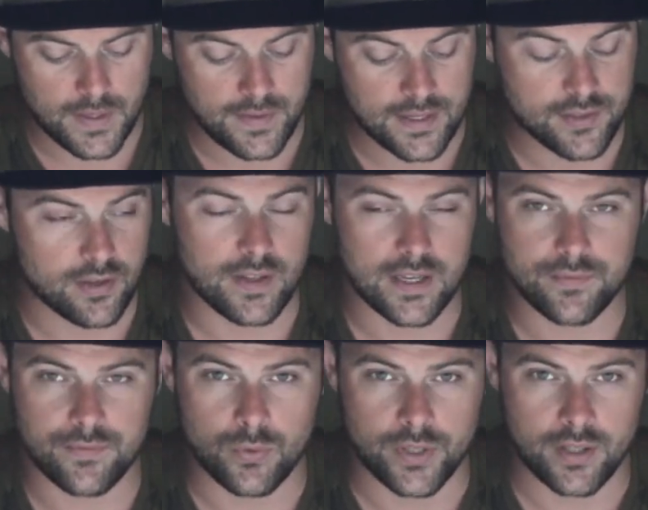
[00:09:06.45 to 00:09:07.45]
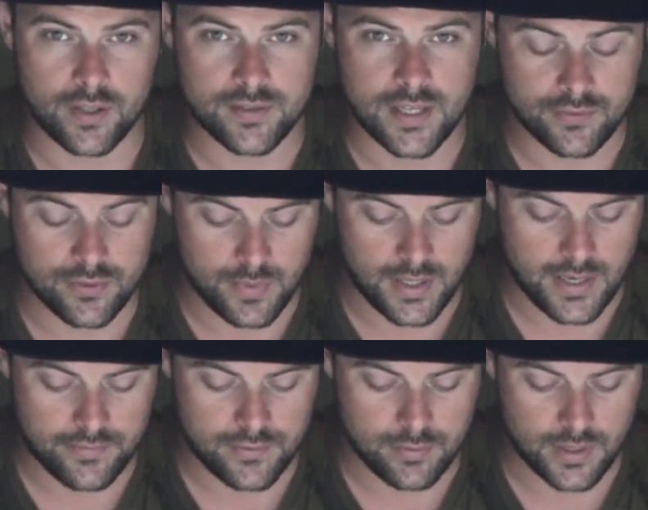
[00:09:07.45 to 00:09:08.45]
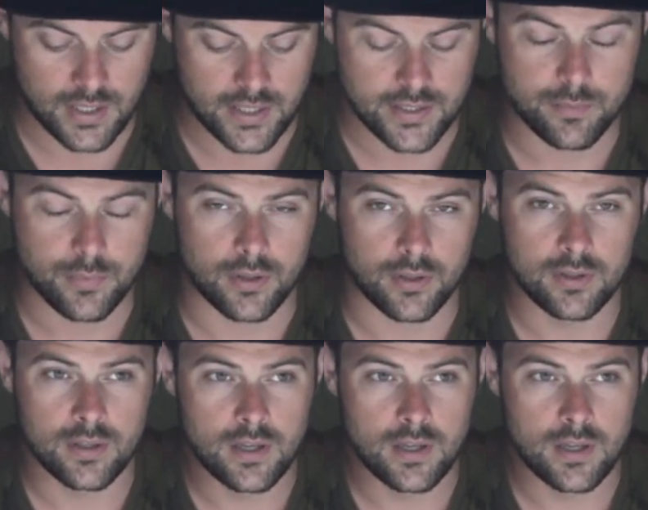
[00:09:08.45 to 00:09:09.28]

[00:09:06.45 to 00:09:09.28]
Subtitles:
And that's 40 yards out to my left to a clear spot.